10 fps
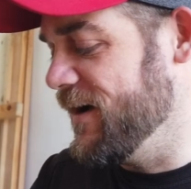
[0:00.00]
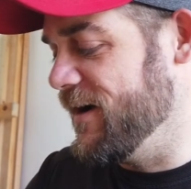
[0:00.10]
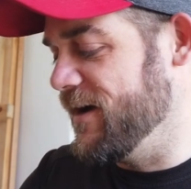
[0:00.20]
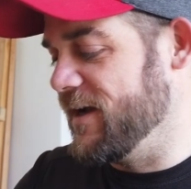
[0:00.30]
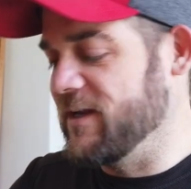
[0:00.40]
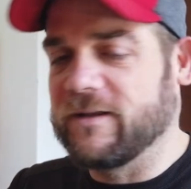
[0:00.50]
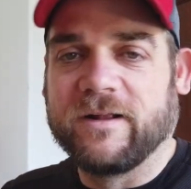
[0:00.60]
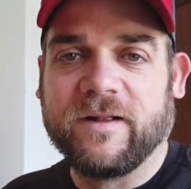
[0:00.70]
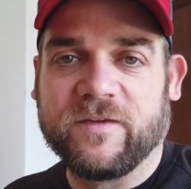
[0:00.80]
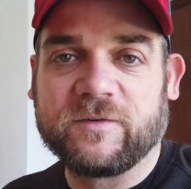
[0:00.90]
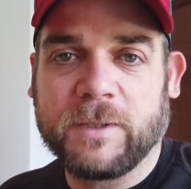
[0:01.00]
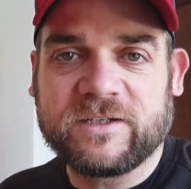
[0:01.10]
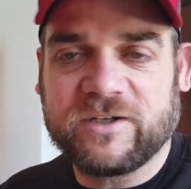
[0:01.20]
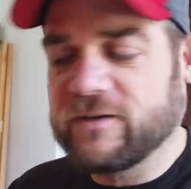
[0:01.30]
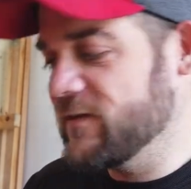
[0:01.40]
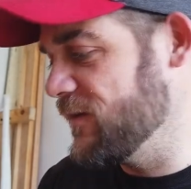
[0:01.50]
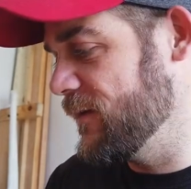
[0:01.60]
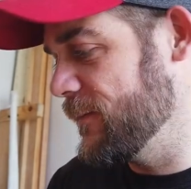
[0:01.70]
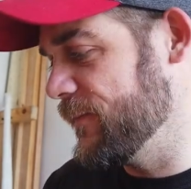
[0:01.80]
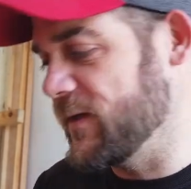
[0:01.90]
There's
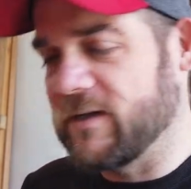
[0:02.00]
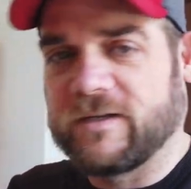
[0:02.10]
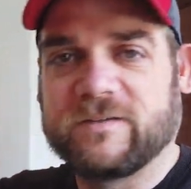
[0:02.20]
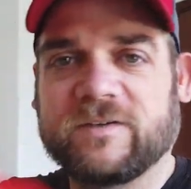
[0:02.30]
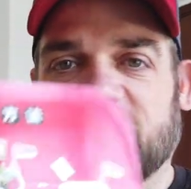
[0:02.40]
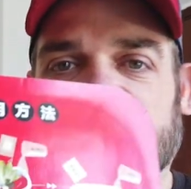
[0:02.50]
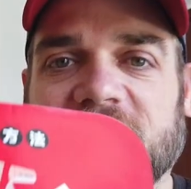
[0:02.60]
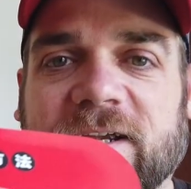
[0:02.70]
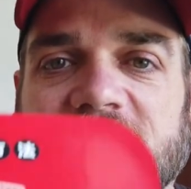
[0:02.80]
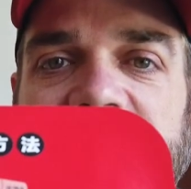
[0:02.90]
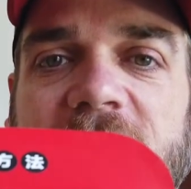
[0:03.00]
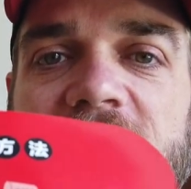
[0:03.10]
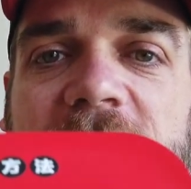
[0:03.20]
pictures, as you can see here.